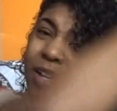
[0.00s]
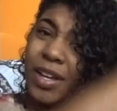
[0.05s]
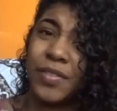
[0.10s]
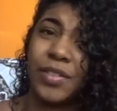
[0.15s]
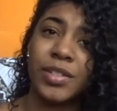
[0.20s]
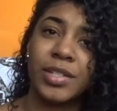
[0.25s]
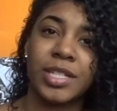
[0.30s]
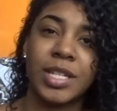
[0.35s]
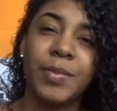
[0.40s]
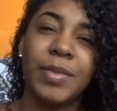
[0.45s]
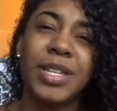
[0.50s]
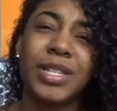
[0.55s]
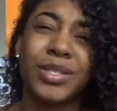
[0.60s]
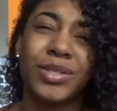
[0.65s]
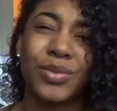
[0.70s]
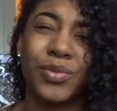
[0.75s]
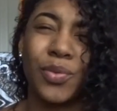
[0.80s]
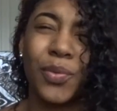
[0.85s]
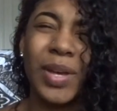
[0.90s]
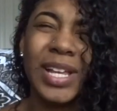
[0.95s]
If you see me
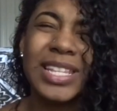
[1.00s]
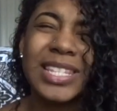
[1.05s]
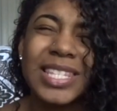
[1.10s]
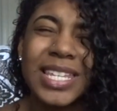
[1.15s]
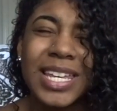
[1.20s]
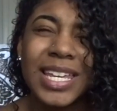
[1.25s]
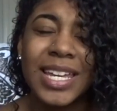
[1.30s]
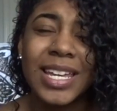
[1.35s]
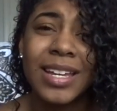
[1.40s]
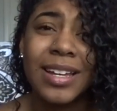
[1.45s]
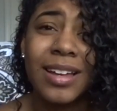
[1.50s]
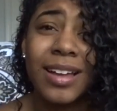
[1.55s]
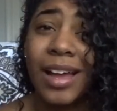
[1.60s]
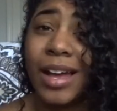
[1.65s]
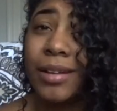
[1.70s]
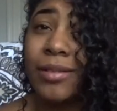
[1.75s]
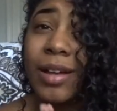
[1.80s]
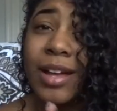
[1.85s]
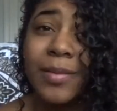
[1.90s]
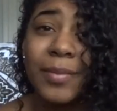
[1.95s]
squinting,
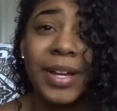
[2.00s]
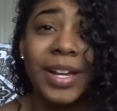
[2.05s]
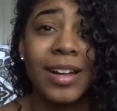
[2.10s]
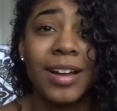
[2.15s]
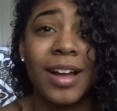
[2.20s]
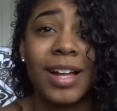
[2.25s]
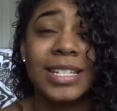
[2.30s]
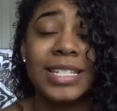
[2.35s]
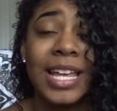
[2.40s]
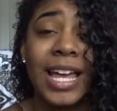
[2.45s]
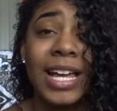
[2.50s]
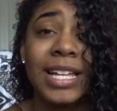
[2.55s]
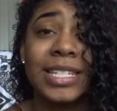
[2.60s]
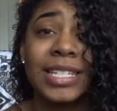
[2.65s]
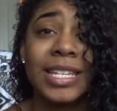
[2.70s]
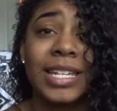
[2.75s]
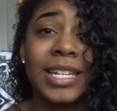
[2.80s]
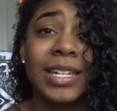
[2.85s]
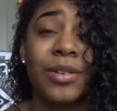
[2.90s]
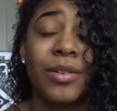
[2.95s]
I don't have my
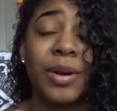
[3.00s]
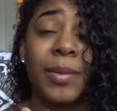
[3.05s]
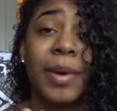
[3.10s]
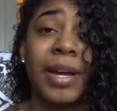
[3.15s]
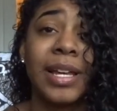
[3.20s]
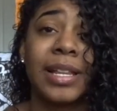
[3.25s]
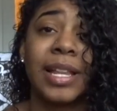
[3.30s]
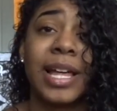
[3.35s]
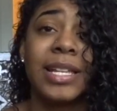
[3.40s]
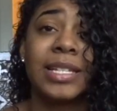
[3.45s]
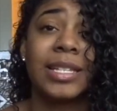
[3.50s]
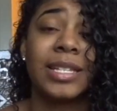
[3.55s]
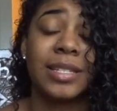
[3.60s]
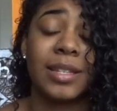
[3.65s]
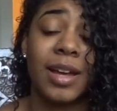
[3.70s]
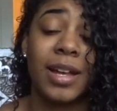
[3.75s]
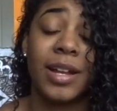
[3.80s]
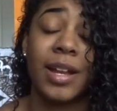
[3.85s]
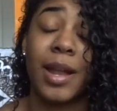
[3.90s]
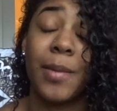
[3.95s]
contacts in or my glasses
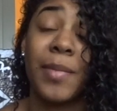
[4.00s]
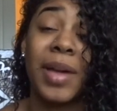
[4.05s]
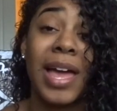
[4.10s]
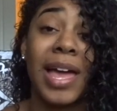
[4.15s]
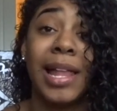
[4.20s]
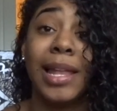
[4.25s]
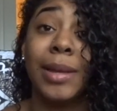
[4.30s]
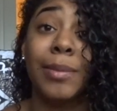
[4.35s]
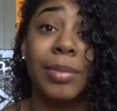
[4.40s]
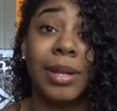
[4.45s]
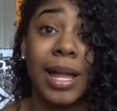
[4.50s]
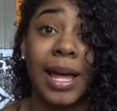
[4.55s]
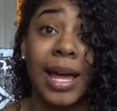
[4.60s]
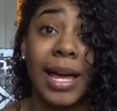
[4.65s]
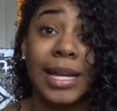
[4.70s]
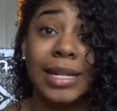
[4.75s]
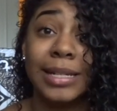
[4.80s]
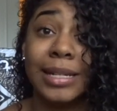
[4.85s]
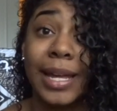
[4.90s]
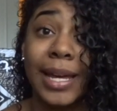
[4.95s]
on and I'm hella blind.